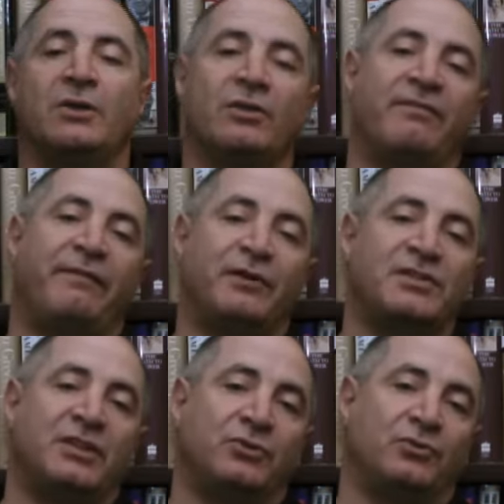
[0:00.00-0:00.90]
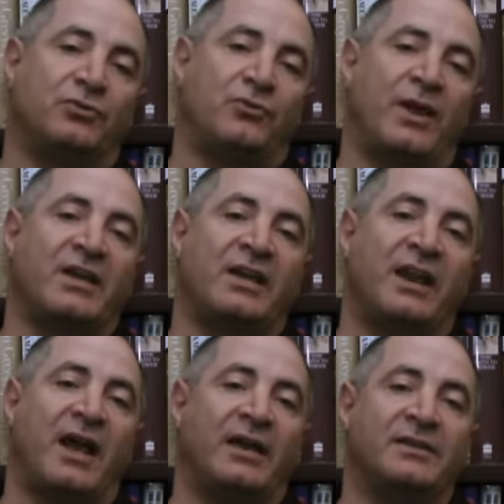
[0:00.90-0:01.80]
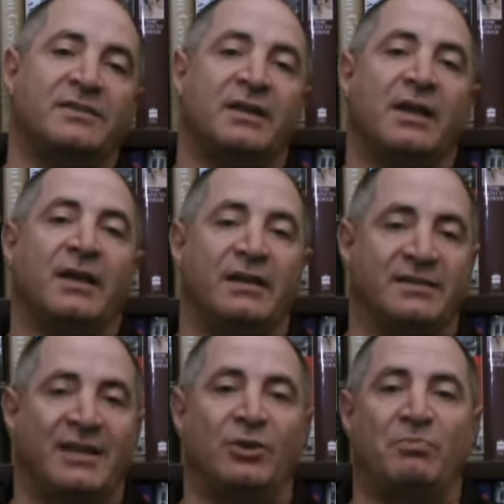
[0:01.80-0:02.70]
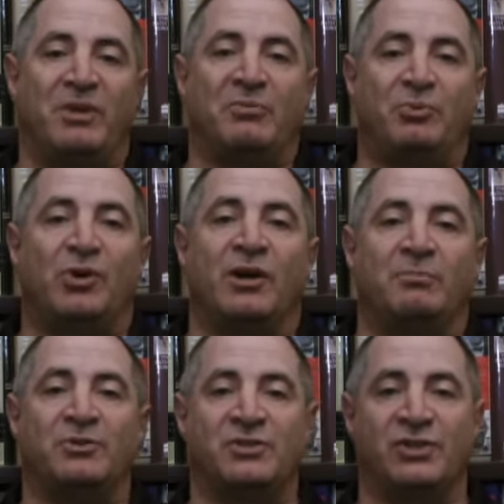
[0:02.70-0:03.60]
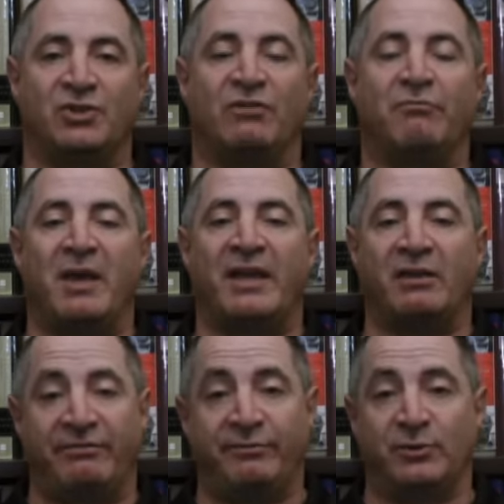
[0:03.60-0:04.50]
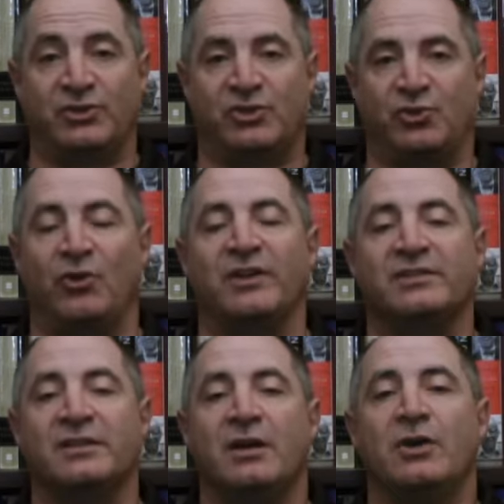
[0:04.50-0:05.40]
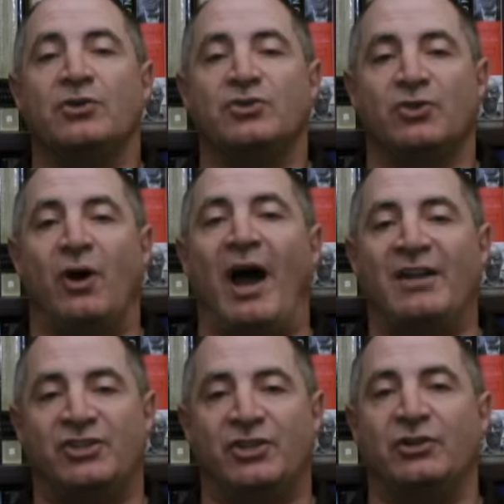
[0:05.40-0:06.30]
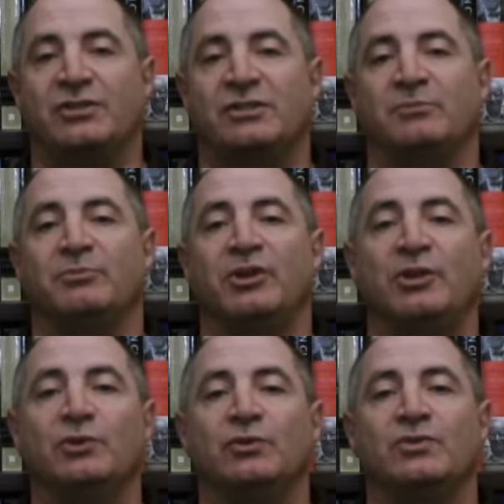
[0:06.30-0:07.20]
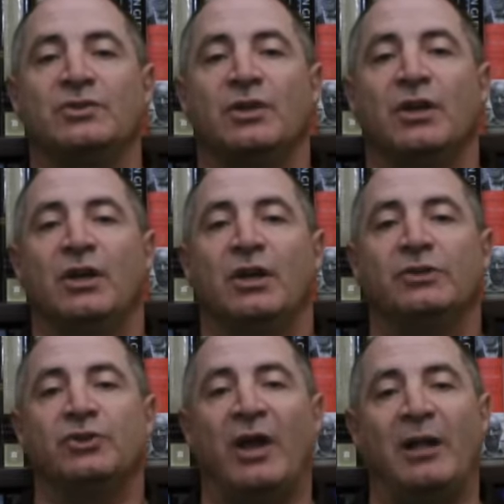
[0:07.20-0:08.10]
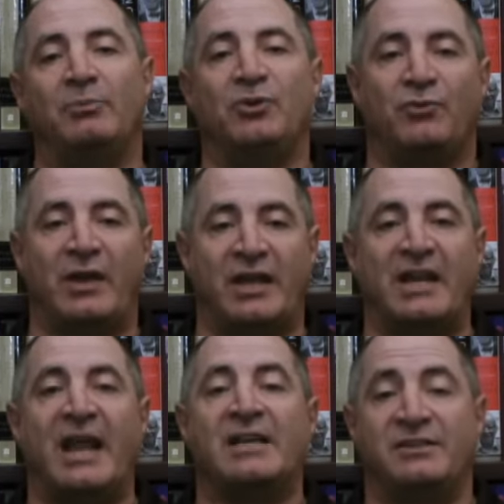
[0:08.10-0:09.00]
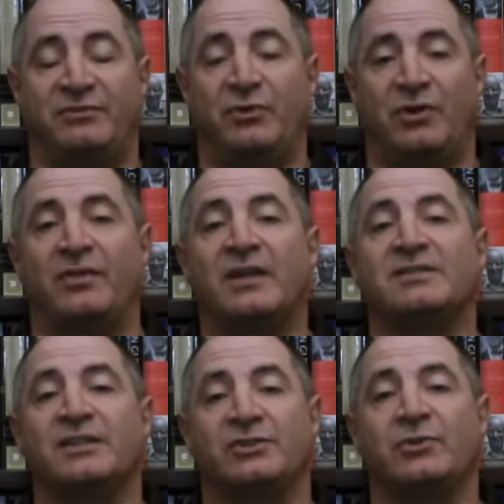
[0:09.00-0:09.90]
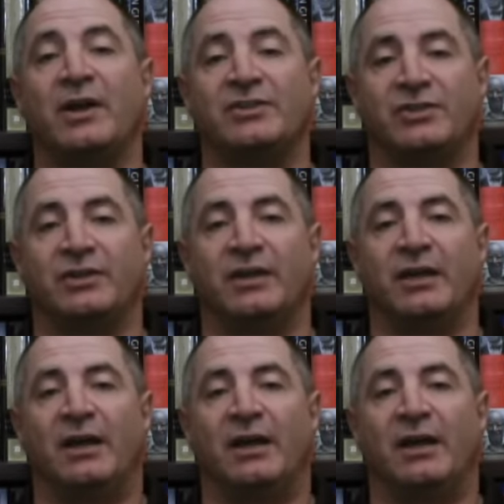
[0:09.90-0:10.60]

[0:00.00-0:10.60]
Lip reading: The first thing to recognize is that you're being put in a position of making a fool's choice. So I share some clues to help you recognize if you're in that situation.